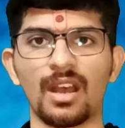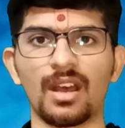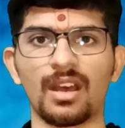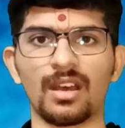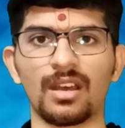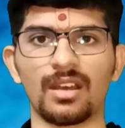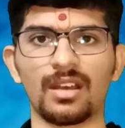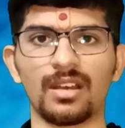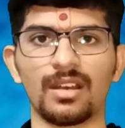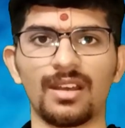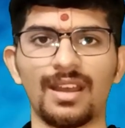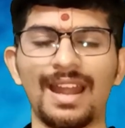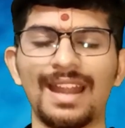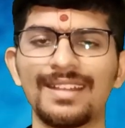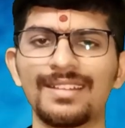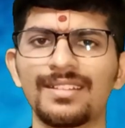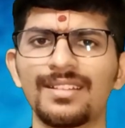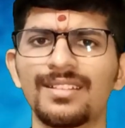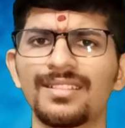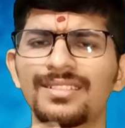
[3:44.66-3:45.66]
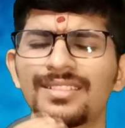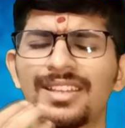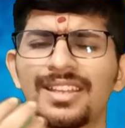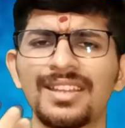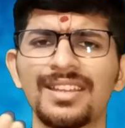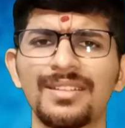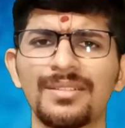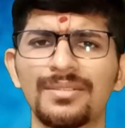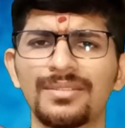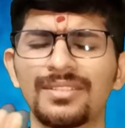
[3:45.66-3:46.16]
uh, and uh,
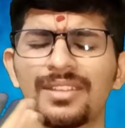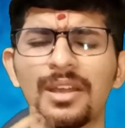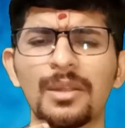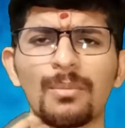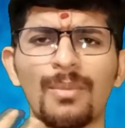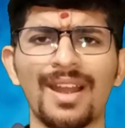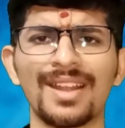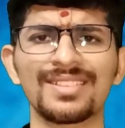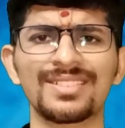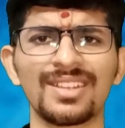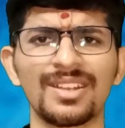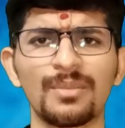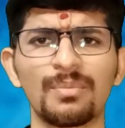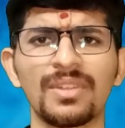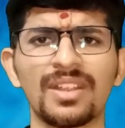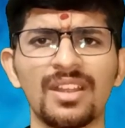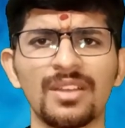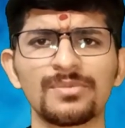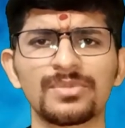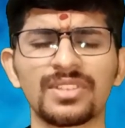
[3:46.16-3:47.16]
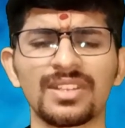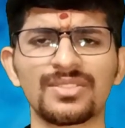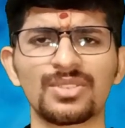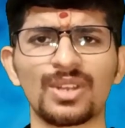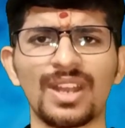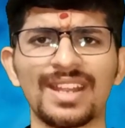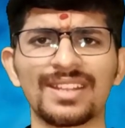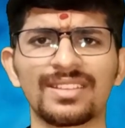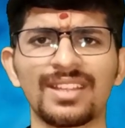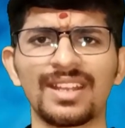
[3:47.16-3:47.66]
they their mindset becomes such
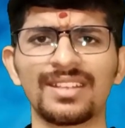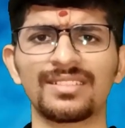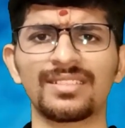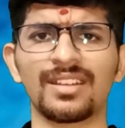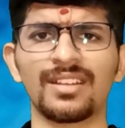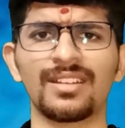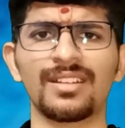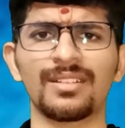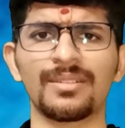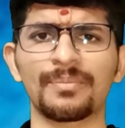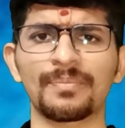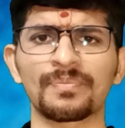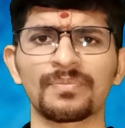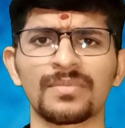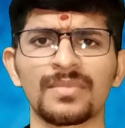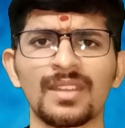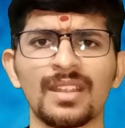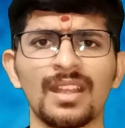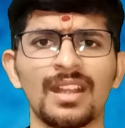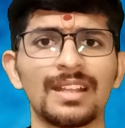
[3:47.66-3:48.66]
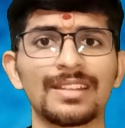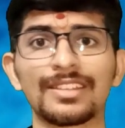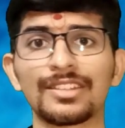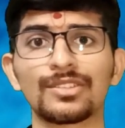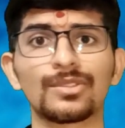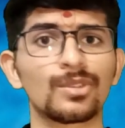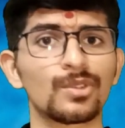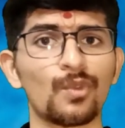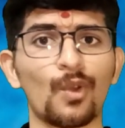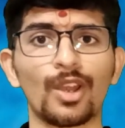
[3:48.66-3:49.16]
like that uh,
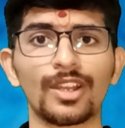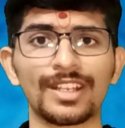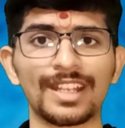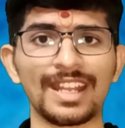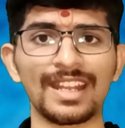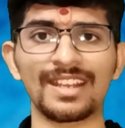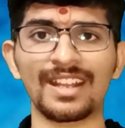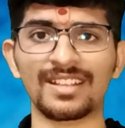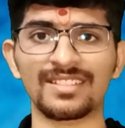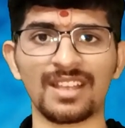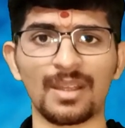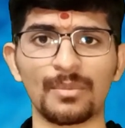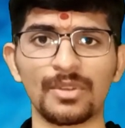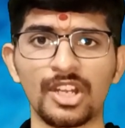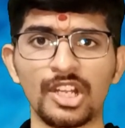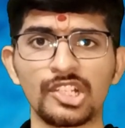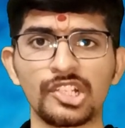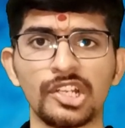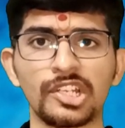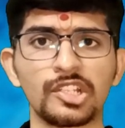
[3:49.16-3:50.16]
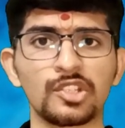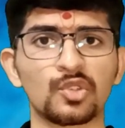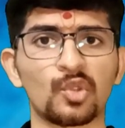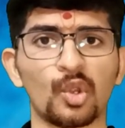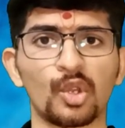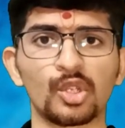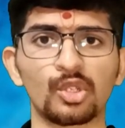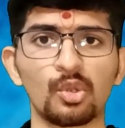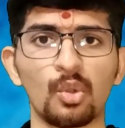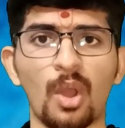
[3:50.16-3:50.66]
this is what gate examination is
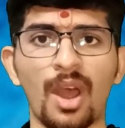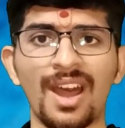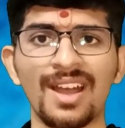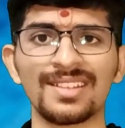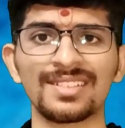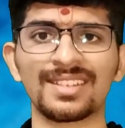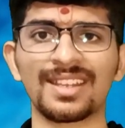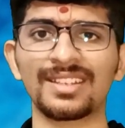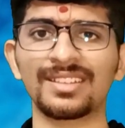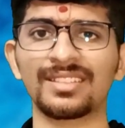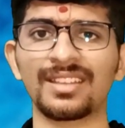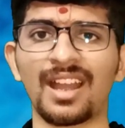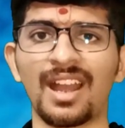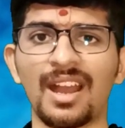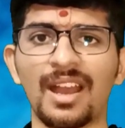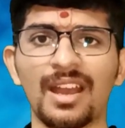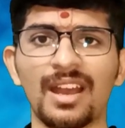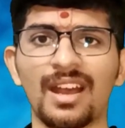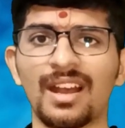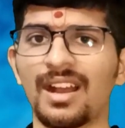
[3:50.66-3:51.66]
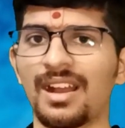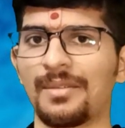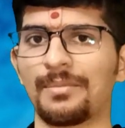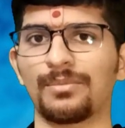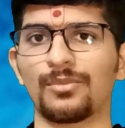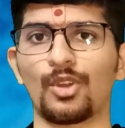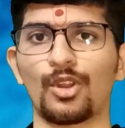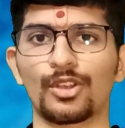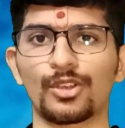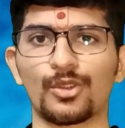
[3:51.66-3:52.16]
going to ask and uh,
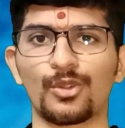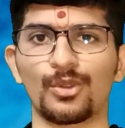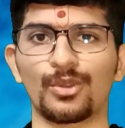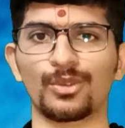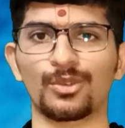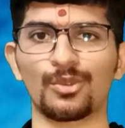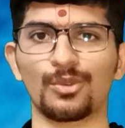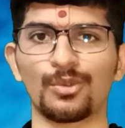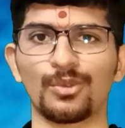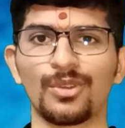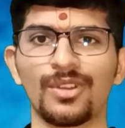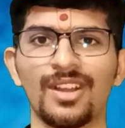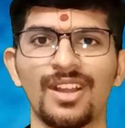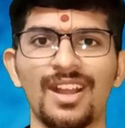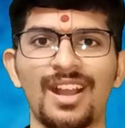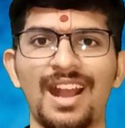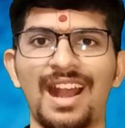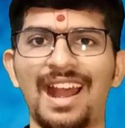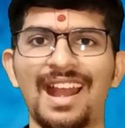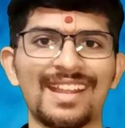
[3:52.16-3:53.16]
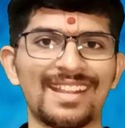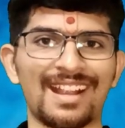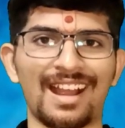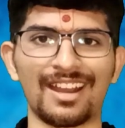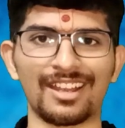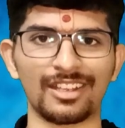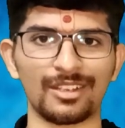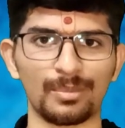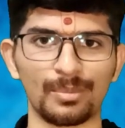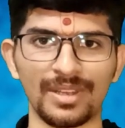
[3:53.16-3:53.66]
i'm not going to i
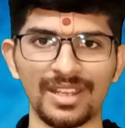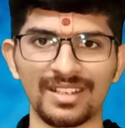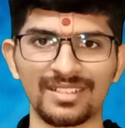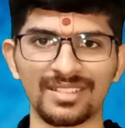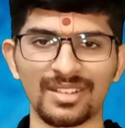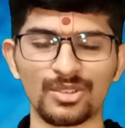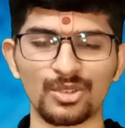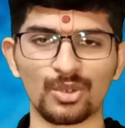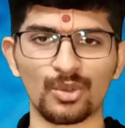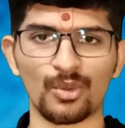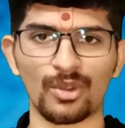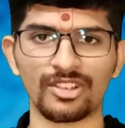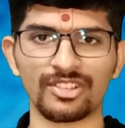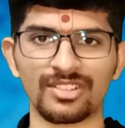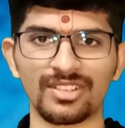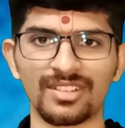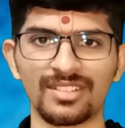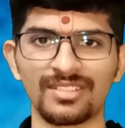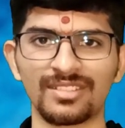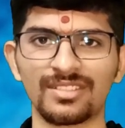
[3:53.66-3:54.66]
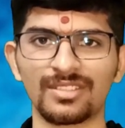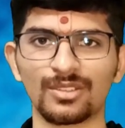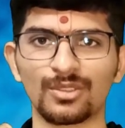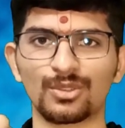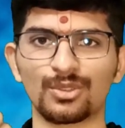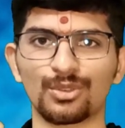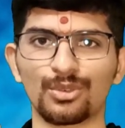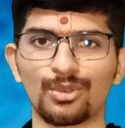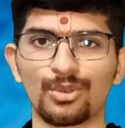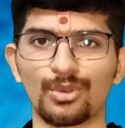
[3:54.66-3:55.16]
can't make such questions
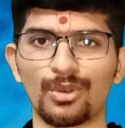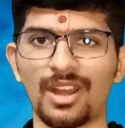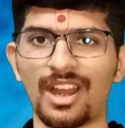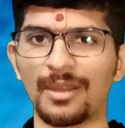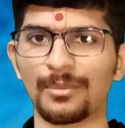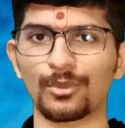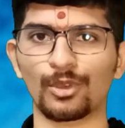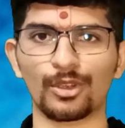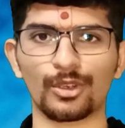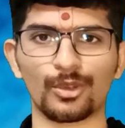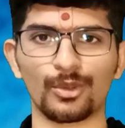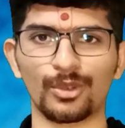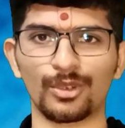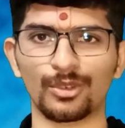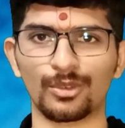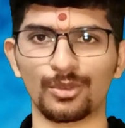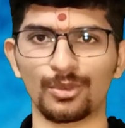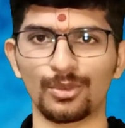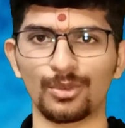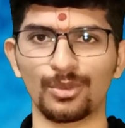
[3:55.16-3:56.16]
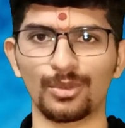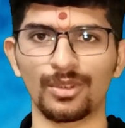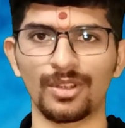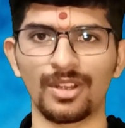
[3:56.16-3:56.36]
so i'm not going to